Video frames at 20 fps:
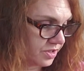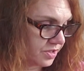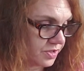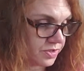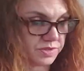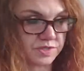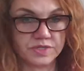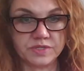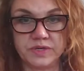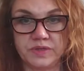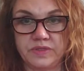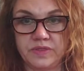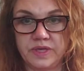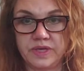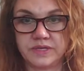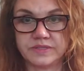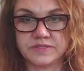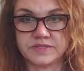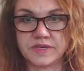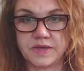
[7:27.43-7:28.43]
so it's a good
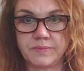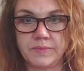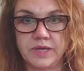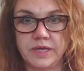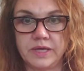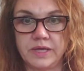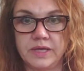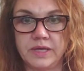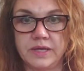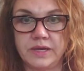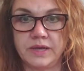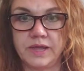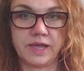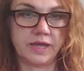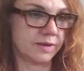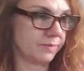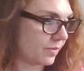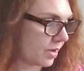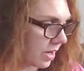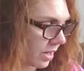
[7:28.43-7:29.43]
thing it's coming in
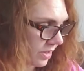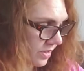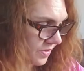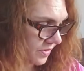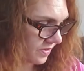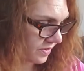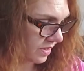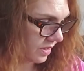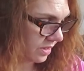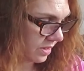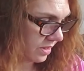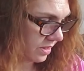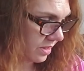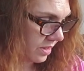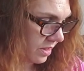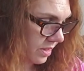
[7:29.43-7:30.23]
a box that